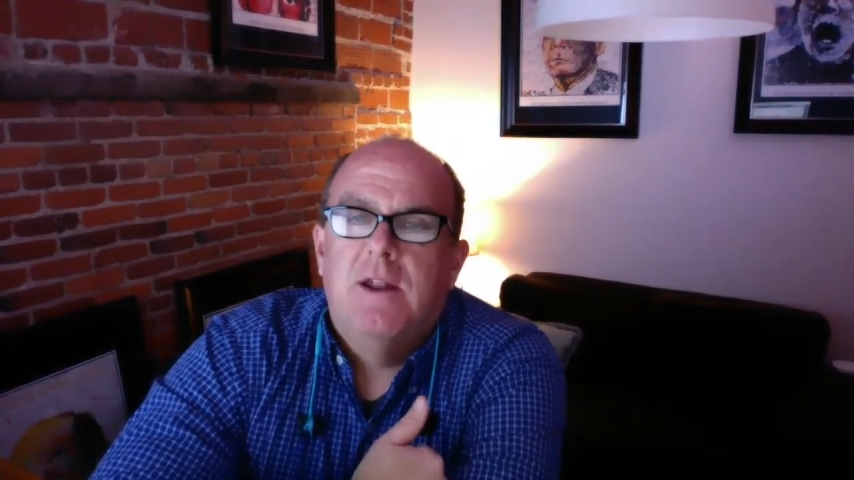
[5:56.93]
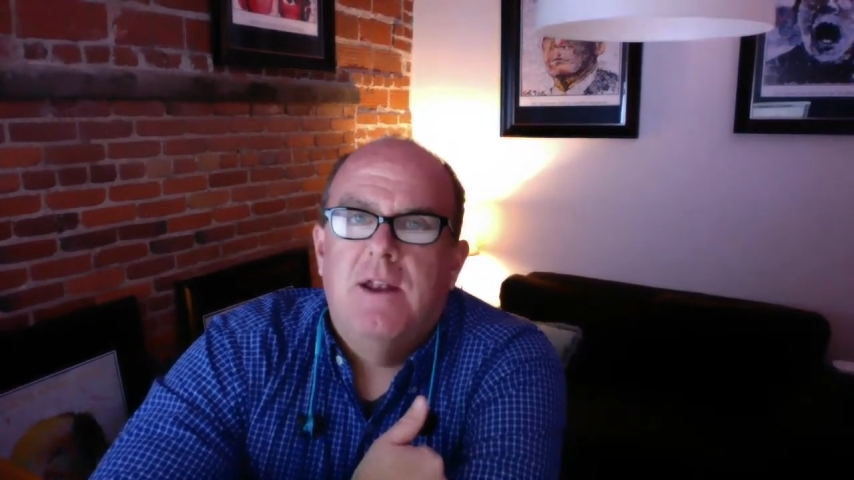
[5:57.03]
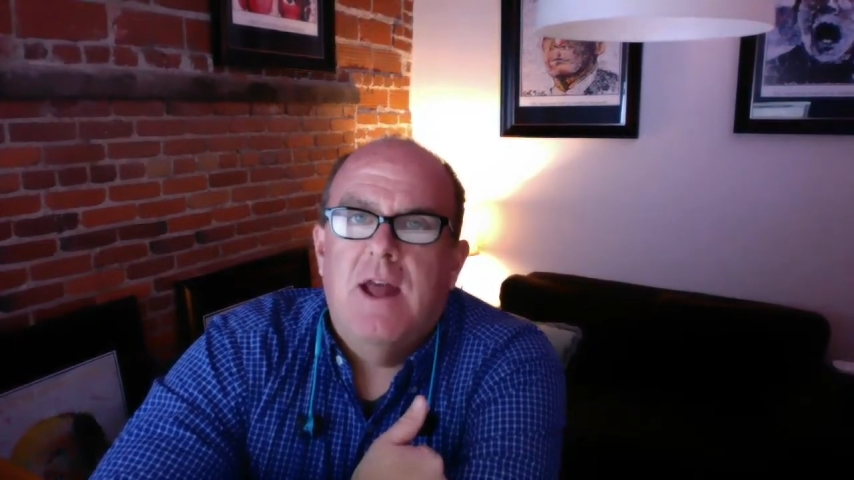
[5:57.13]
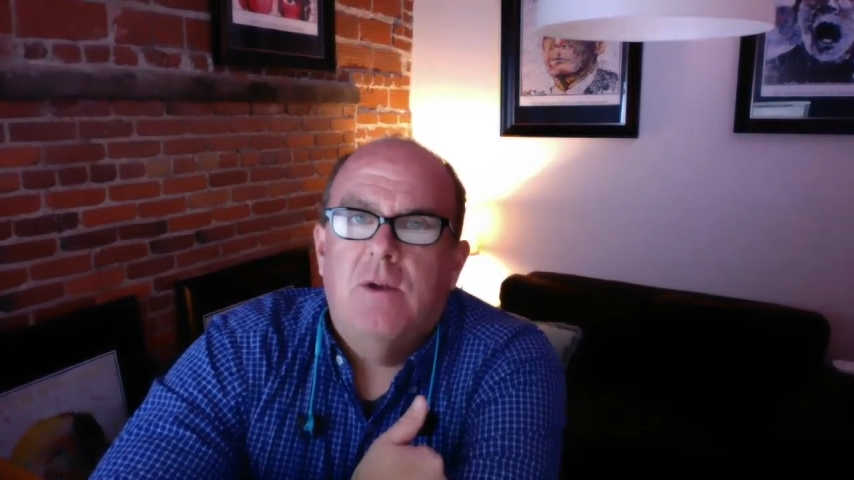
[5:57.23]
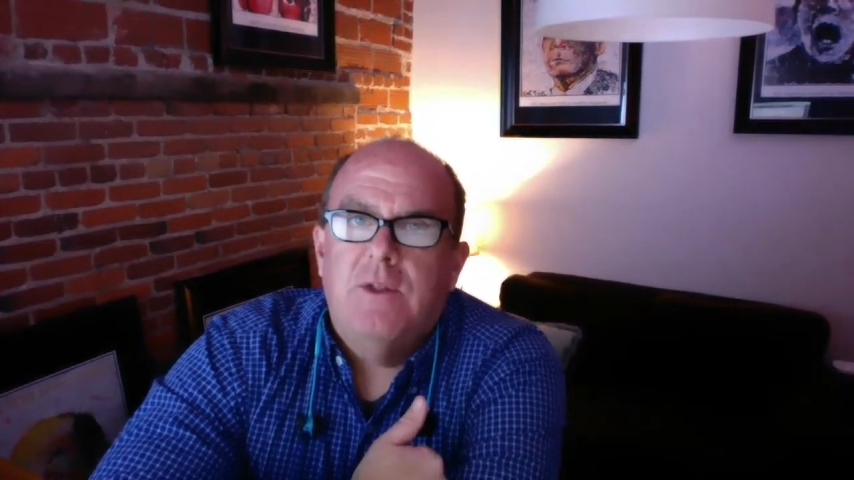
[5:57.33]

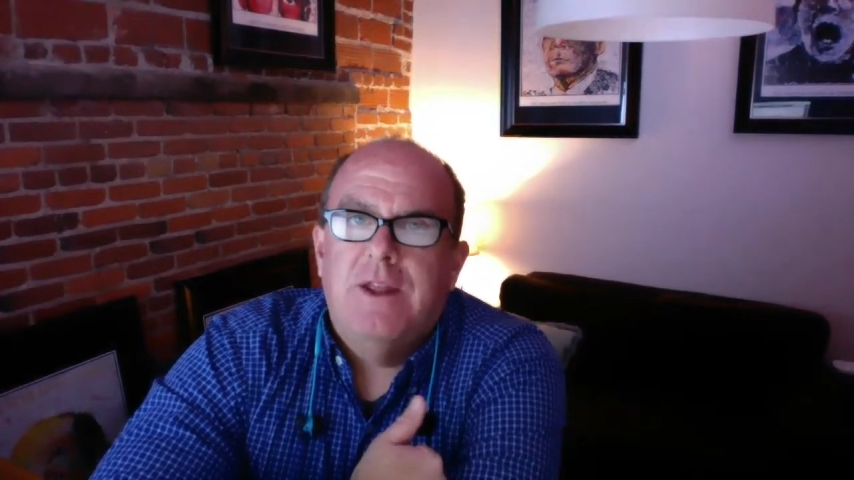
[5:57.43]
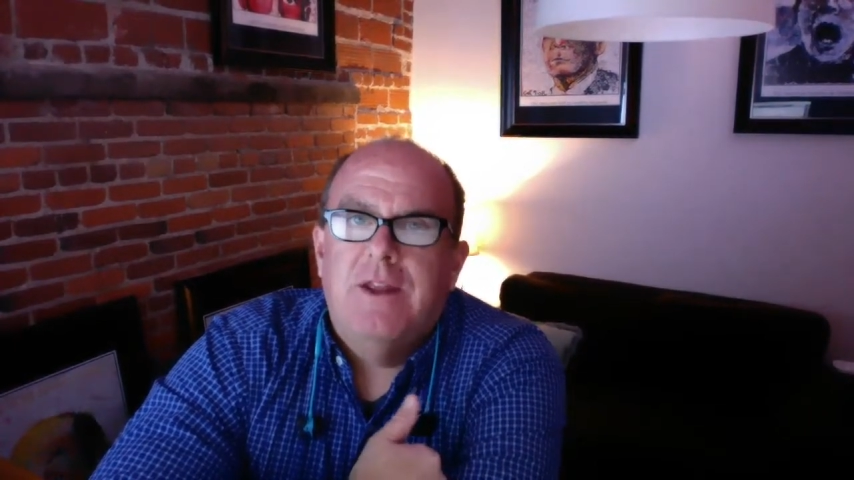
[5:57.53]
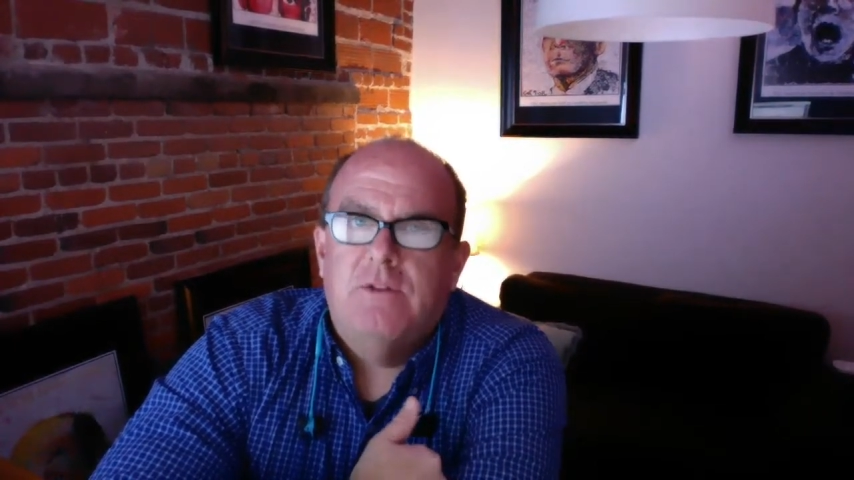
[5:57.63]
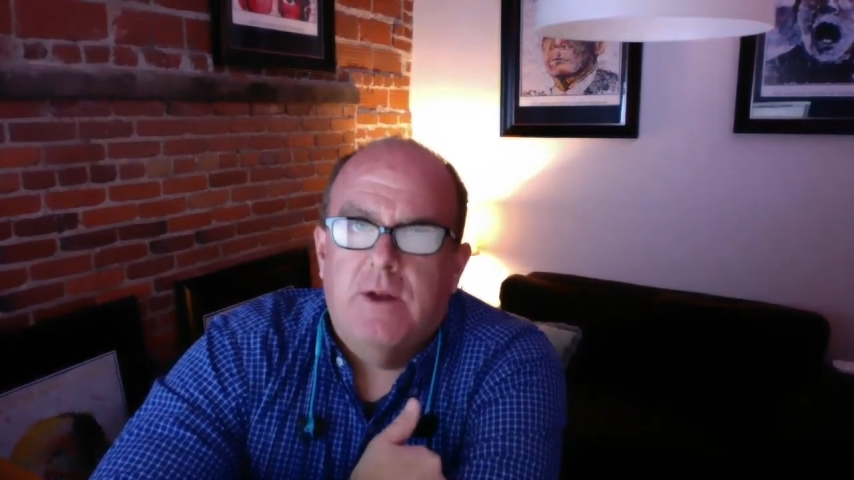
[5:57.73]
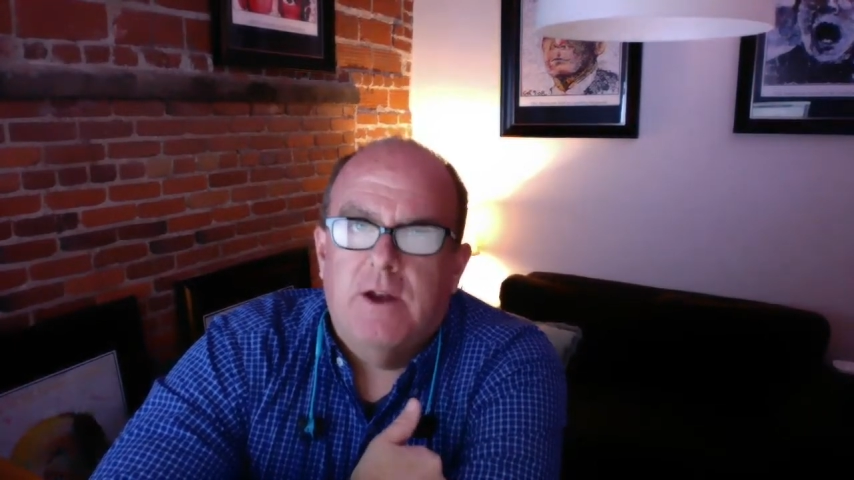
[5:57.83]
not only
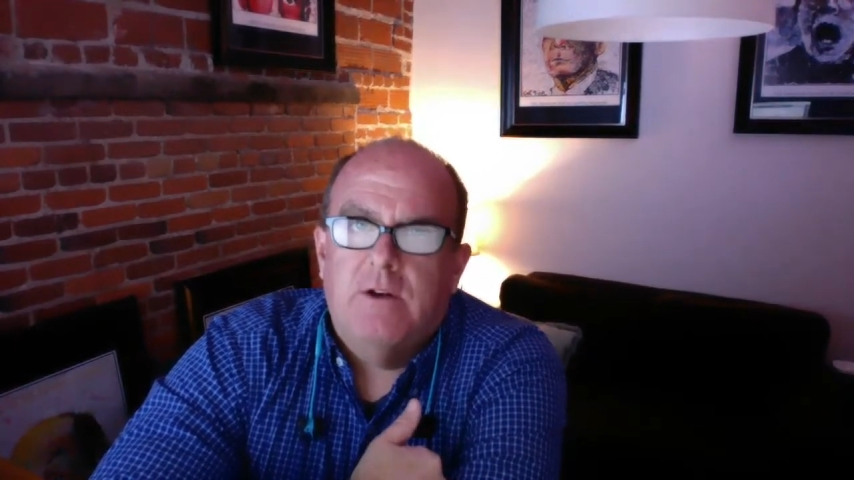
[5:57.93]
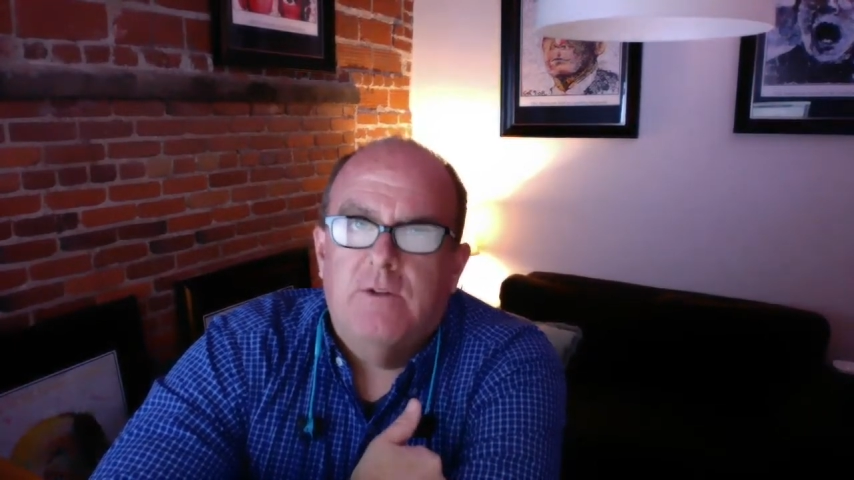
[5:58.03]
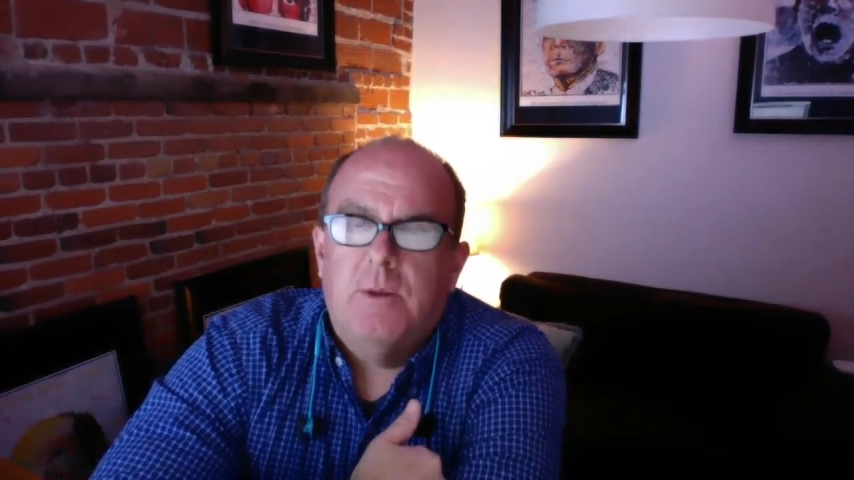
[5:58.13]
as traders,